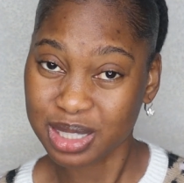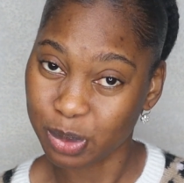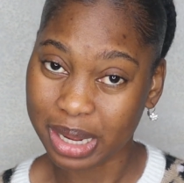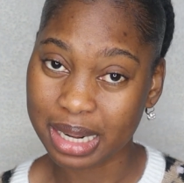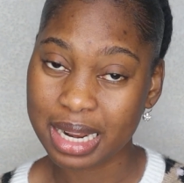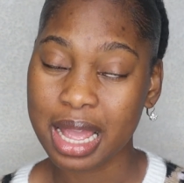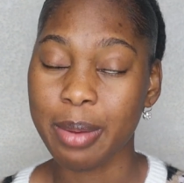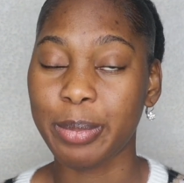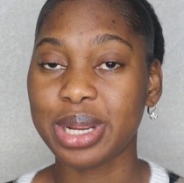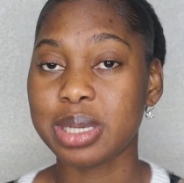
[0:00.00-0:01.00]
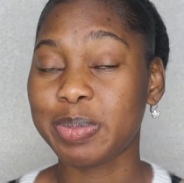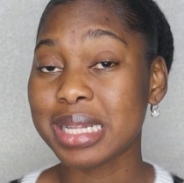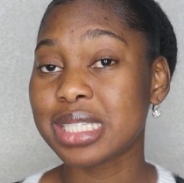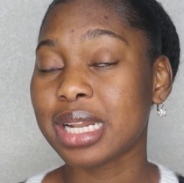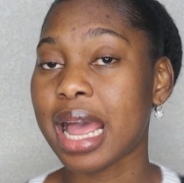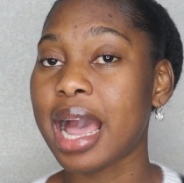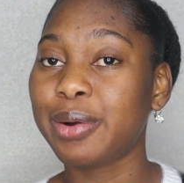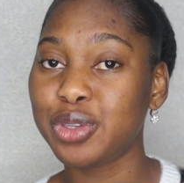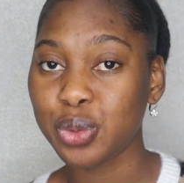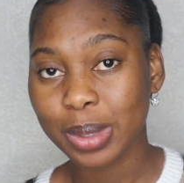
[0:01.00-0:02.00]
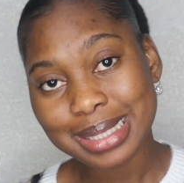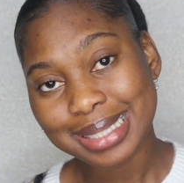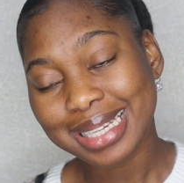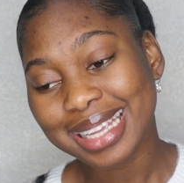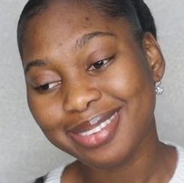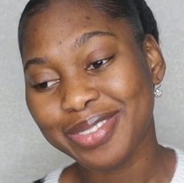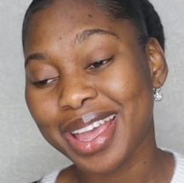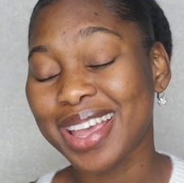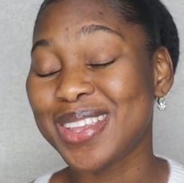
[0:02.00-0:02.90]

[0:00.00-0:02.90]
as well, but it depends on how you want to live.